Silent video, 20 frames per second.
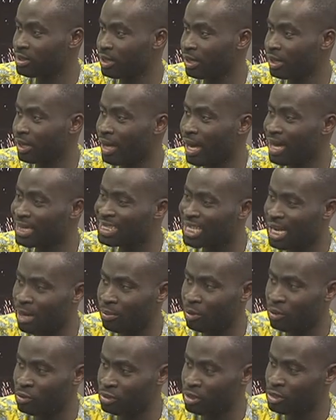the
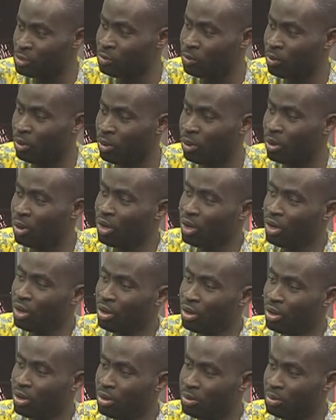tunnels as well,
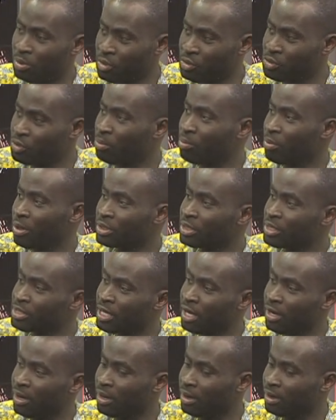these operators
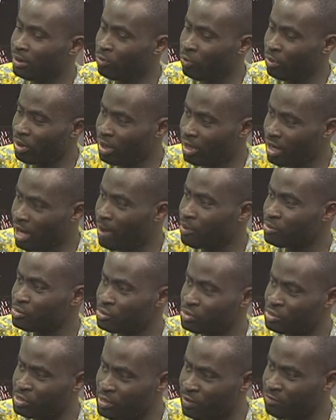are, when it comes
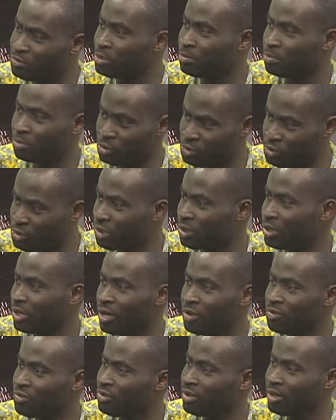to safety
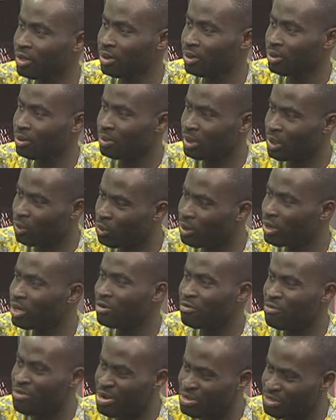procedures, they wouldn't
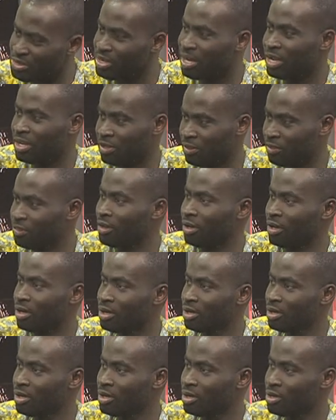risk anything.
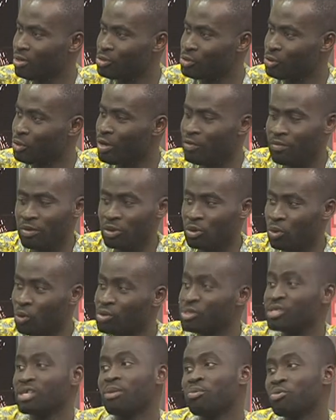So even though
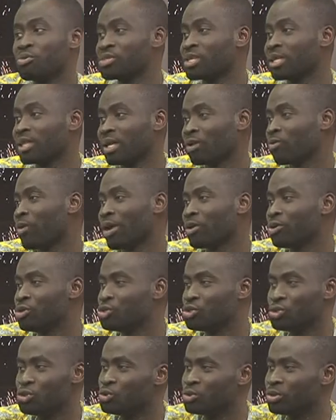some will say that, why
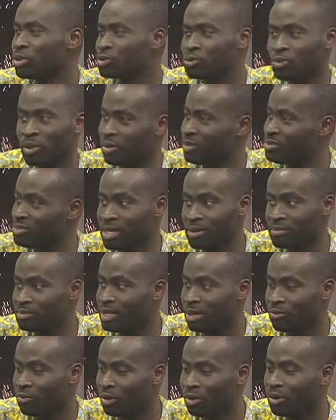don't you do the two at the same
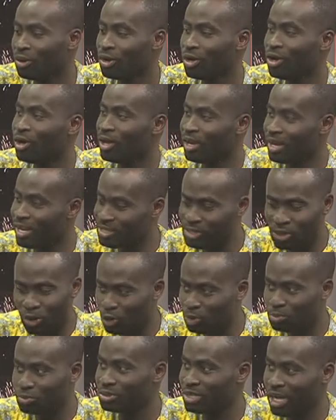time? Well, let's
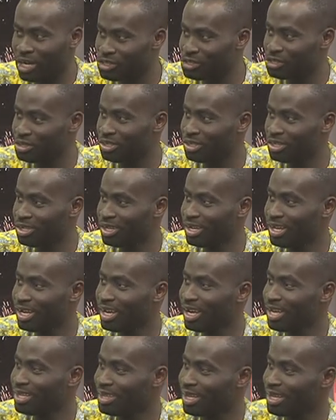hold production
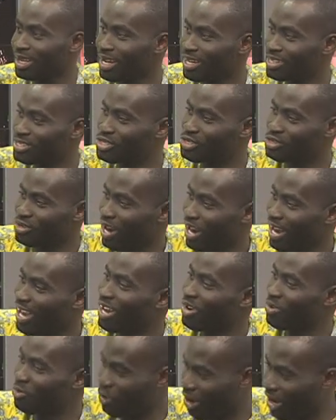and then let's try
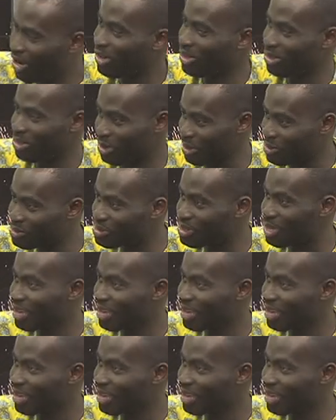and work on this thing.